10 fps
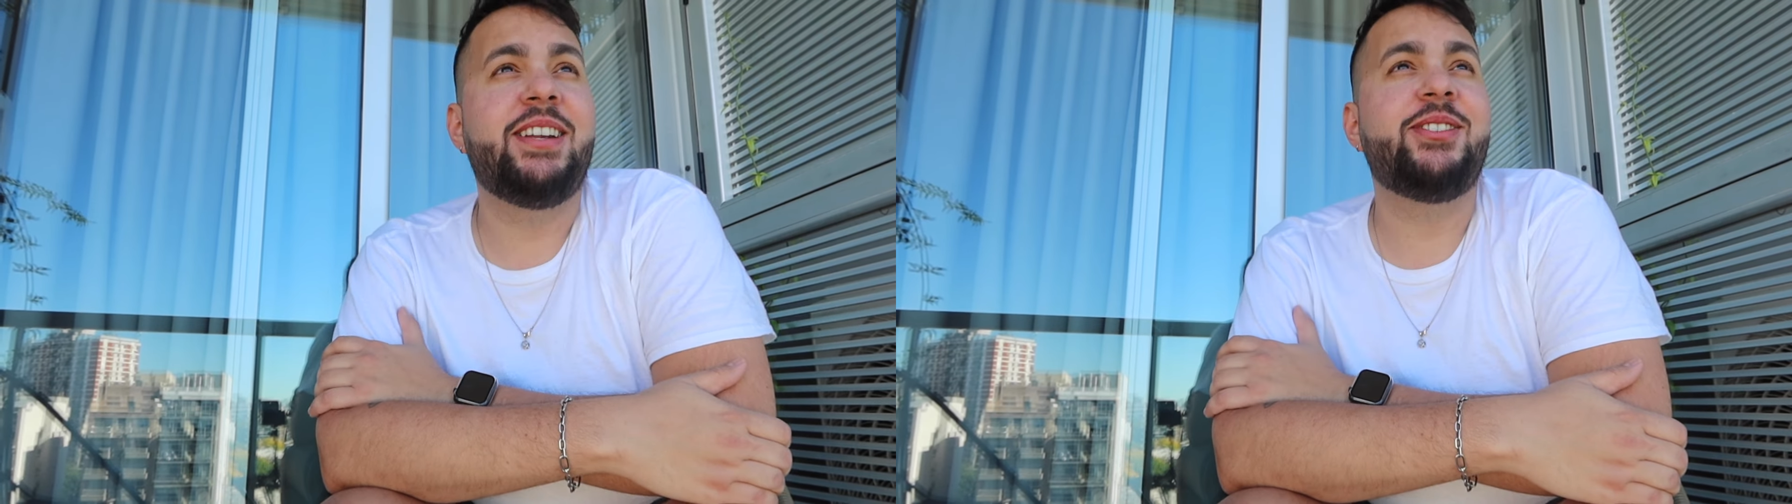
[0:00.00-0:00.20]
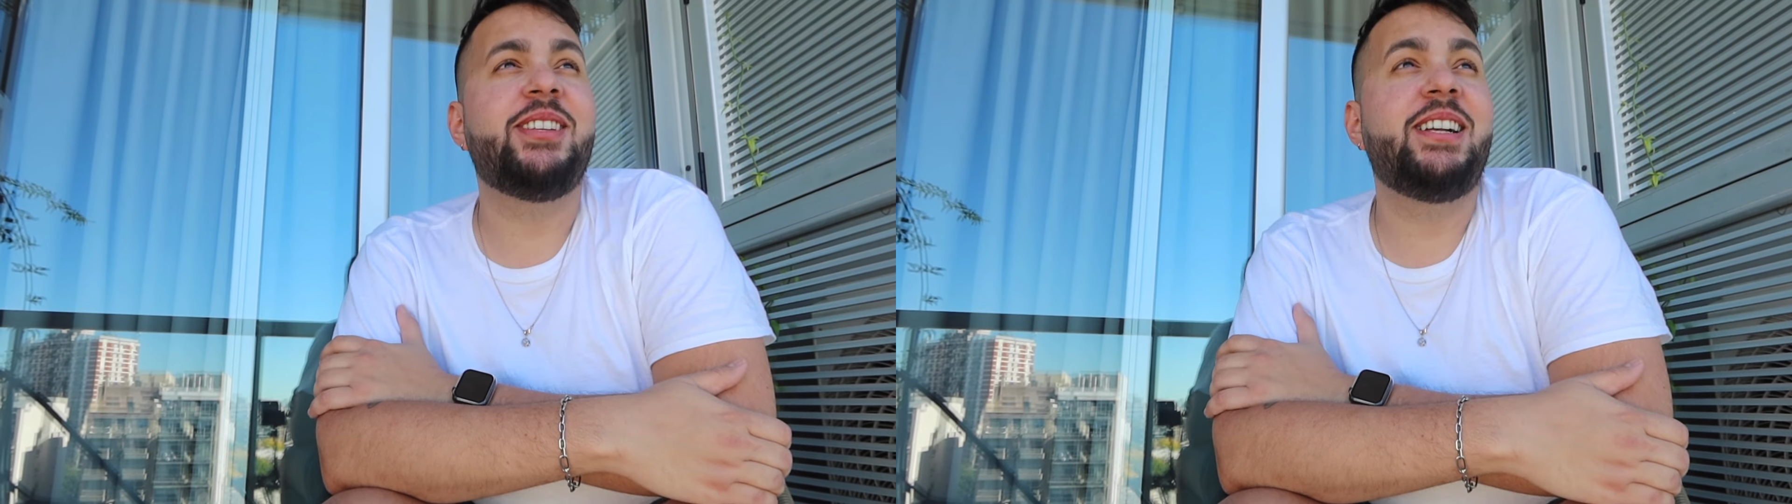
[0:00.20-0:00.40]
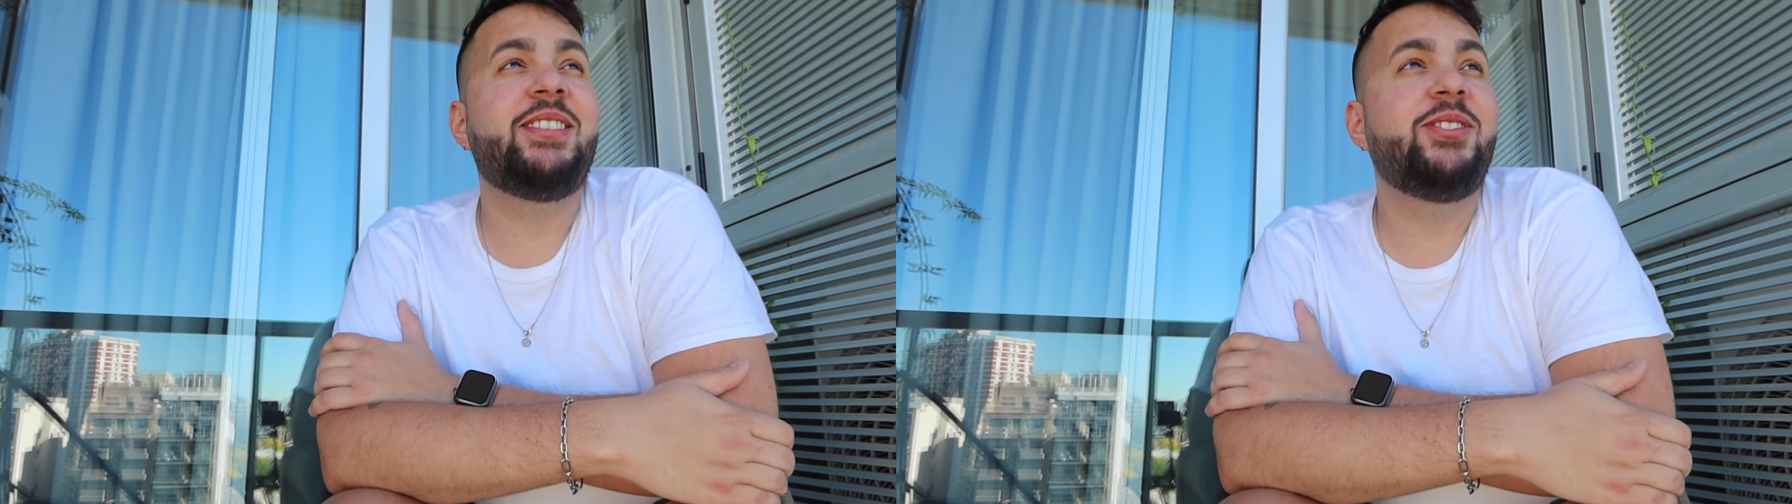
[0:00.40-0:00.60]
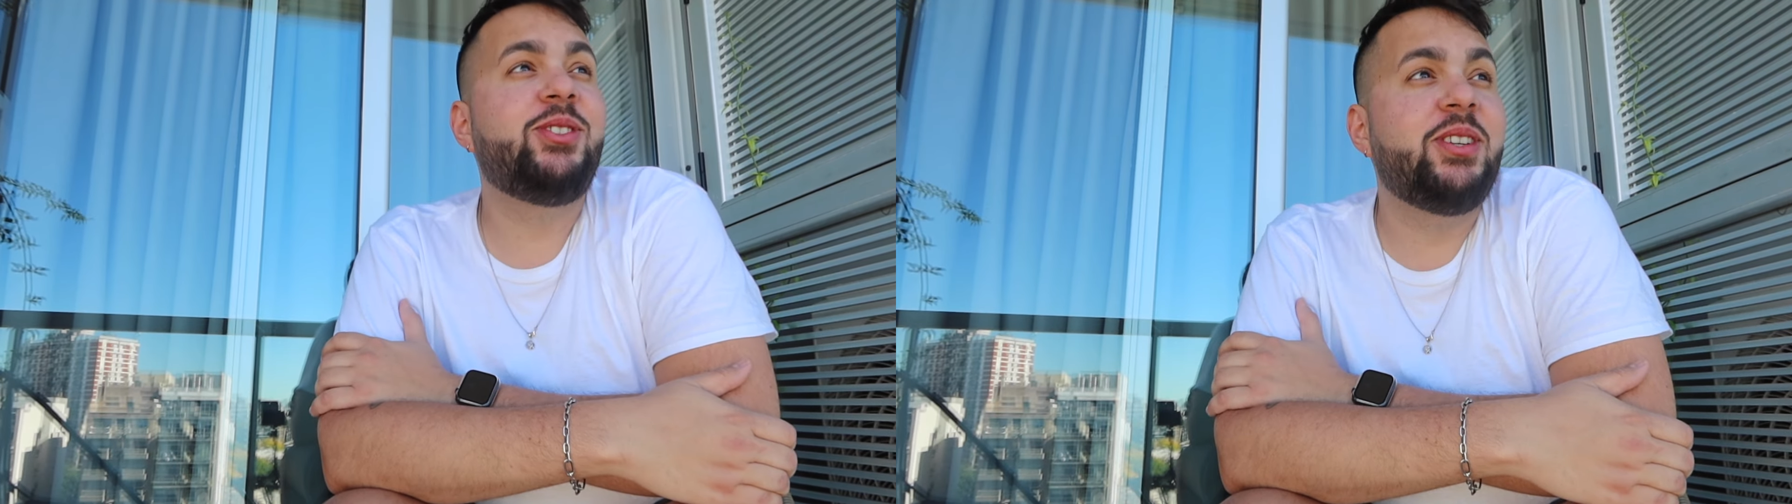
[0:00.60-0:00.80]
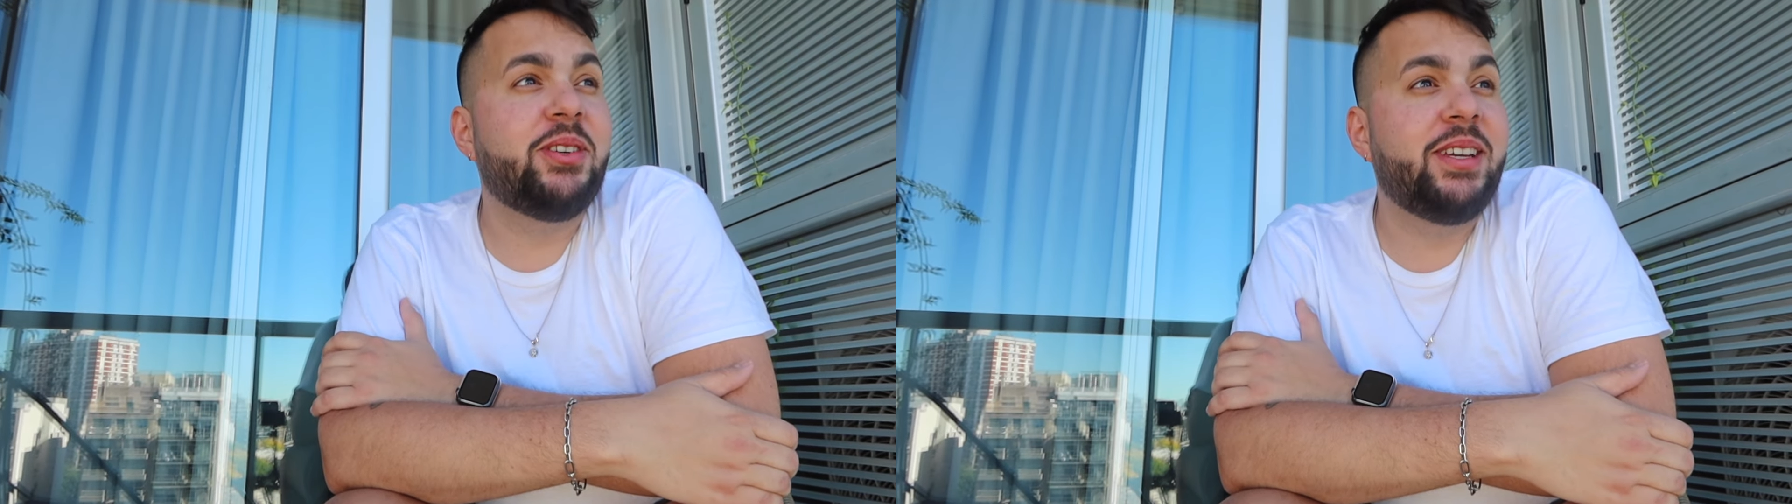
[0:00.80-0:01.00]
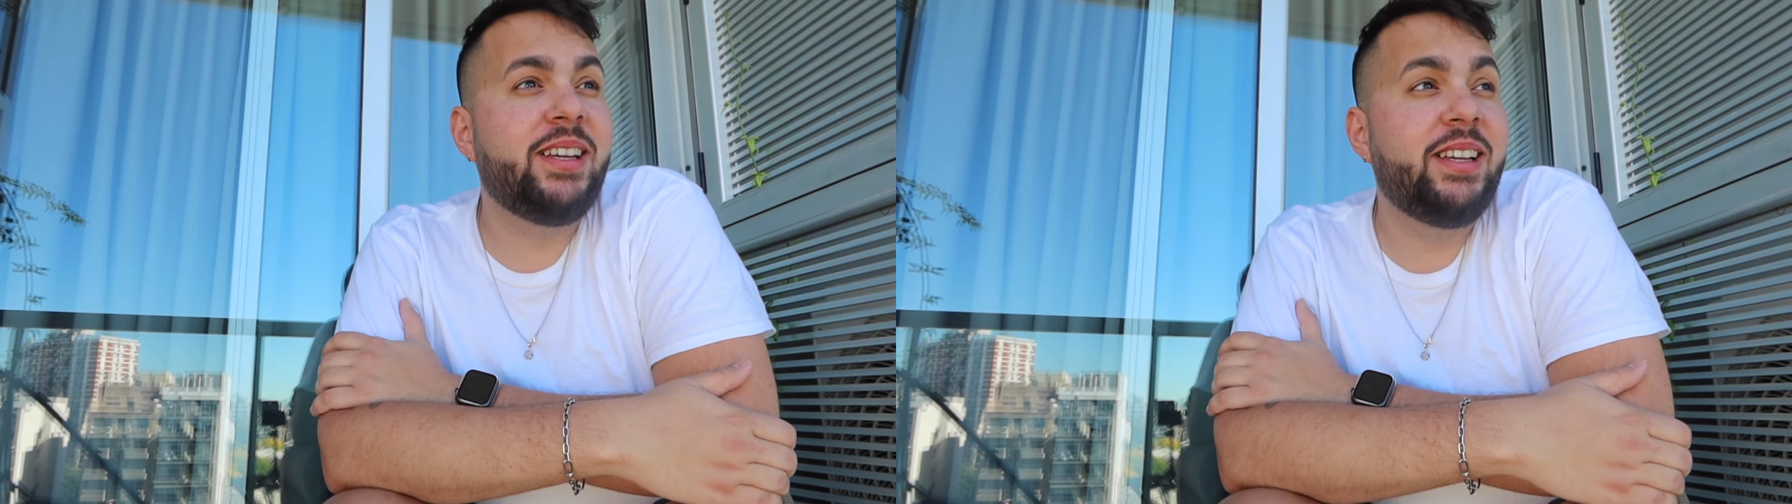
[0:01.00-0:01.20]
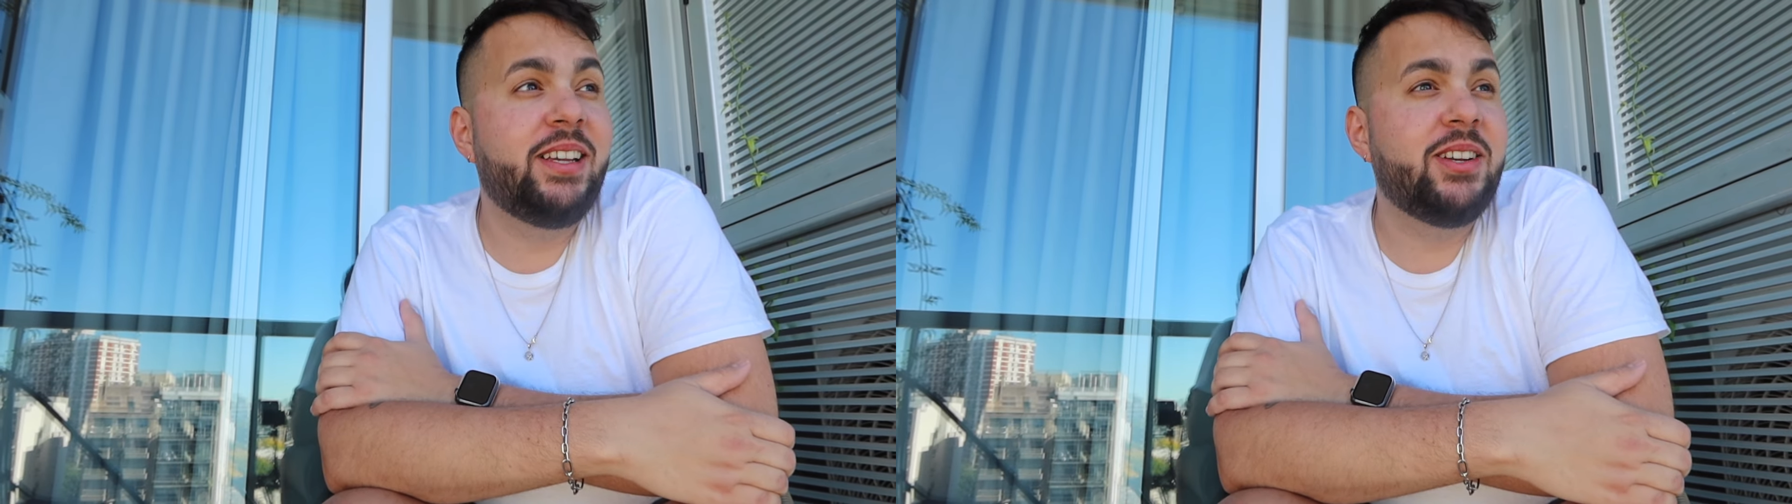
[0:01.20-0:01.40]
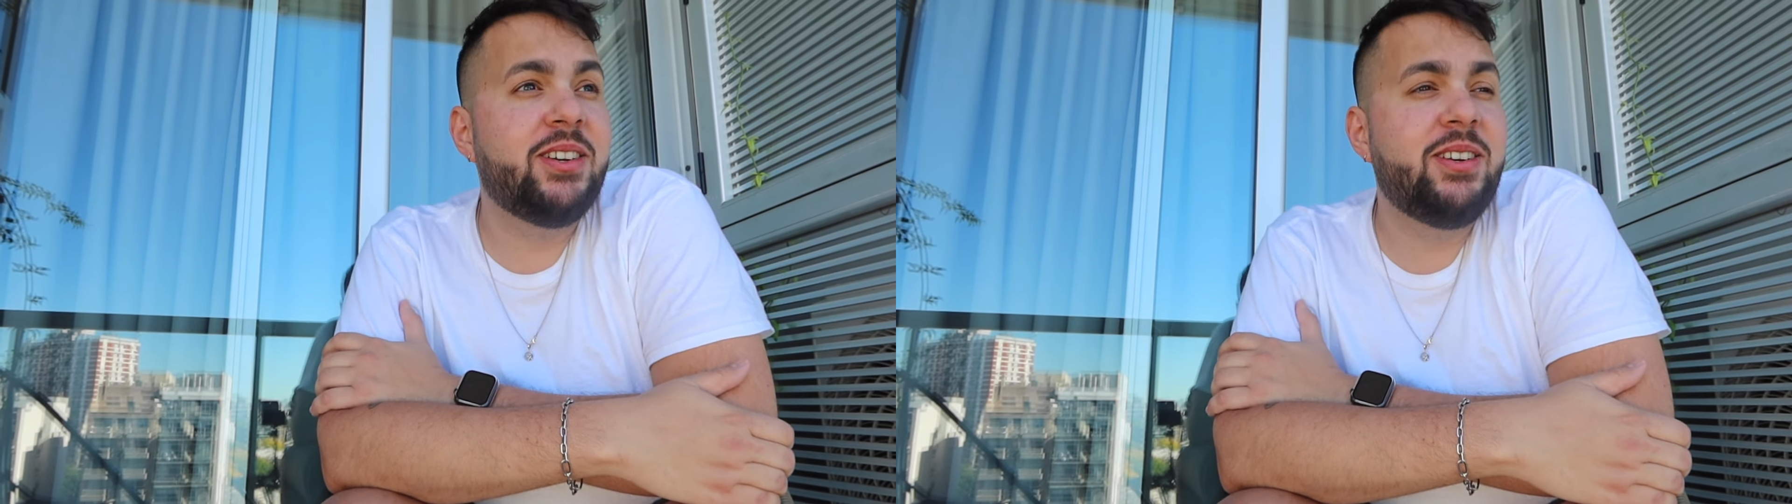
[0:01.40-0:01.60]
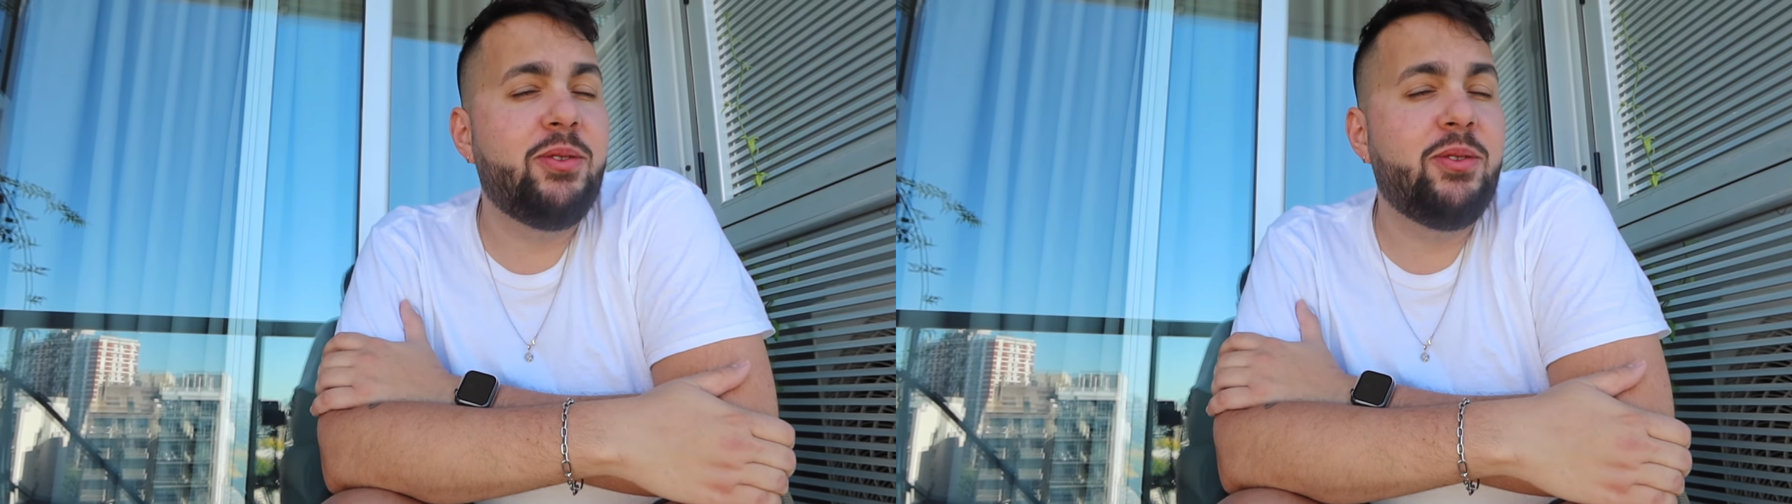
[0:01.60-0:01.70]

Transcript: It is nice and chilly here.